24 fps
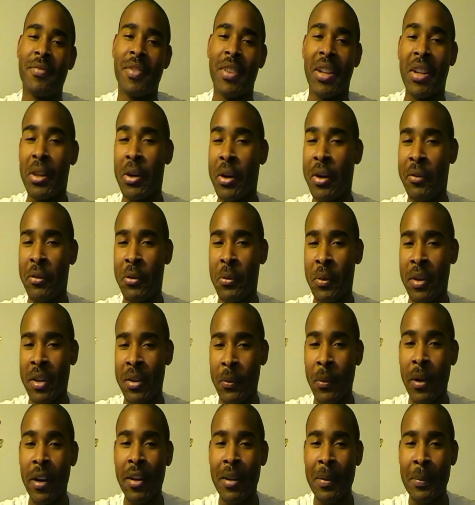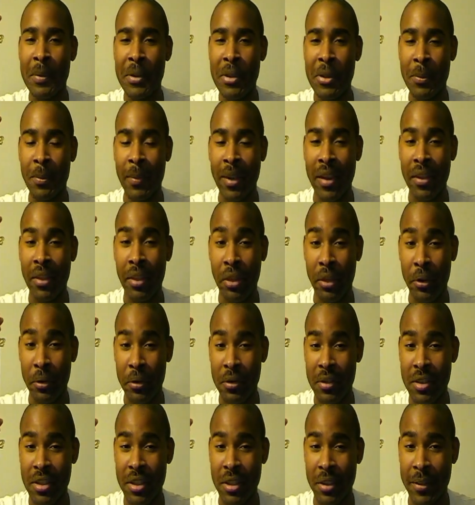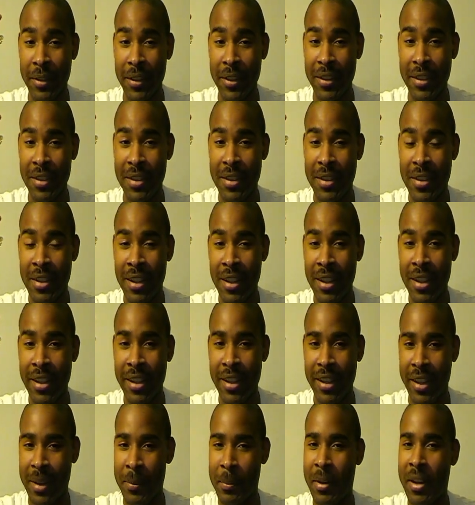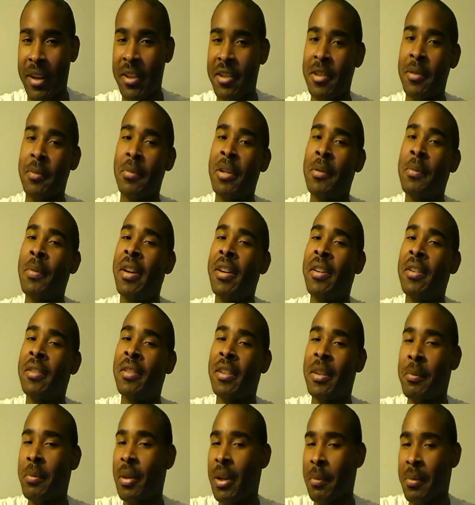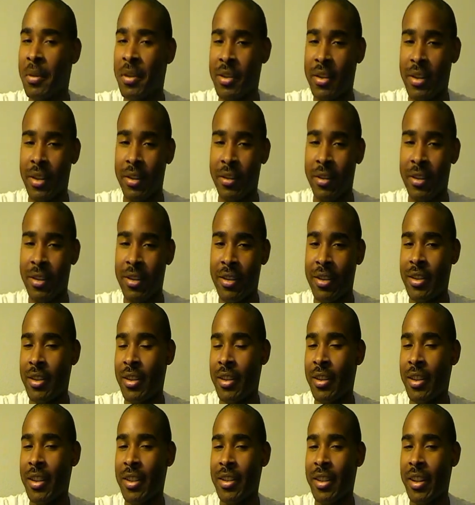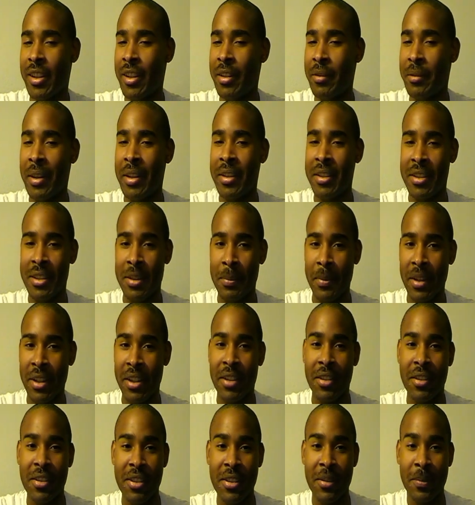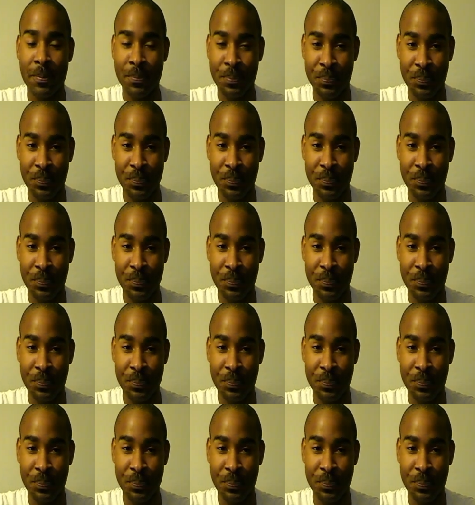Hello everyone and welcome to my third series, and possibly my only published series unless I get around to something else.